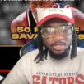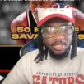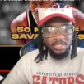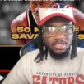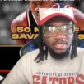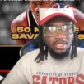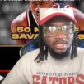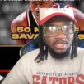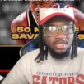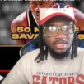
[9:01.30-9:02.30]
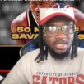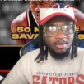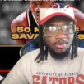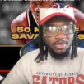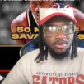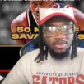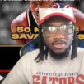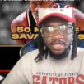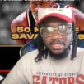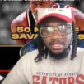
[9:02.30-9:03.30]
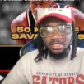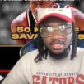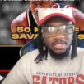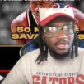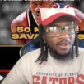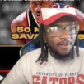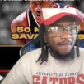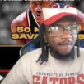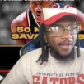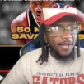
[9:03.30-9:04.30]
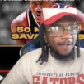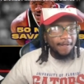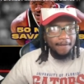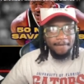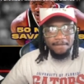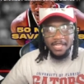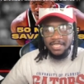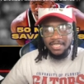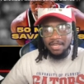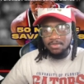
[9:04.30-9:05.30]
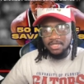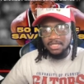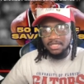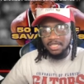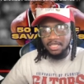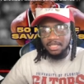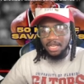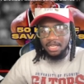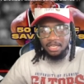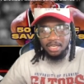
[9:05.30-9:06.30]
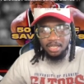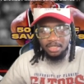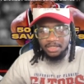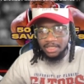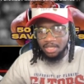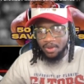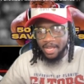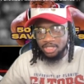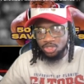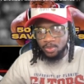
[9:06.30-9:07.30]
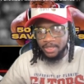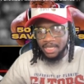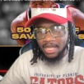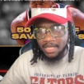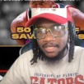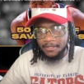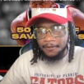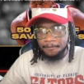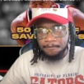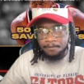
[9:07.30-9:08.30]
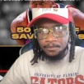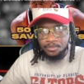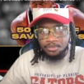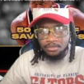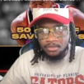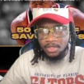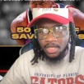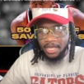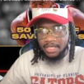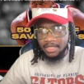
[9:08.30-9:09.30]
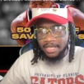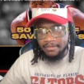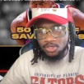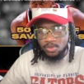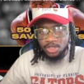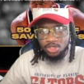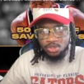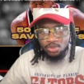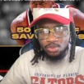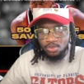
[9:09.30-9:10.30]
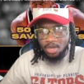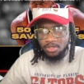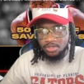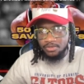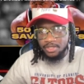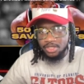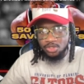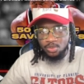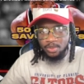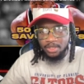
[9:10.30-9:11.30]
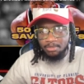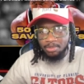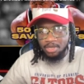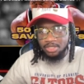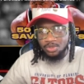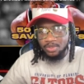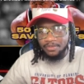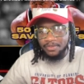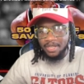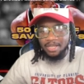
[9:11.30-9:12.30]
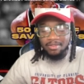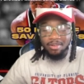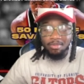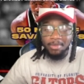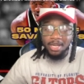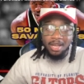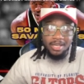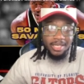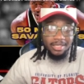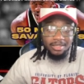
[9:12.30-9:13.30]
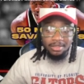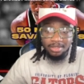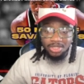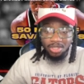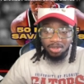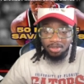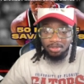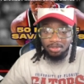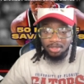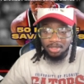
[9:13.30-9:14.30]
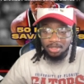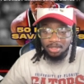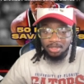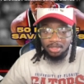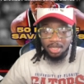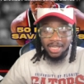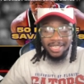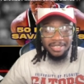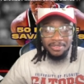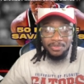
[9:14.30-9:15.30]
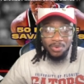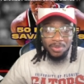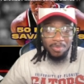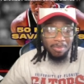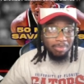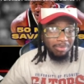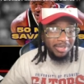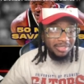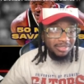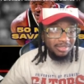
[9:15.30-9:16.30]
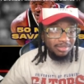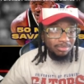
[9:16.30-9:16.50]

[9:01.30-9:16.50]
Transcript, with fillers: of that. That boy going crazy. Uh, that that was insane. Uh, D'Lo had 29. Anthony Davis 22, Austin Reaves 20, Bron 25. Oh my God, they cooked. 141 points.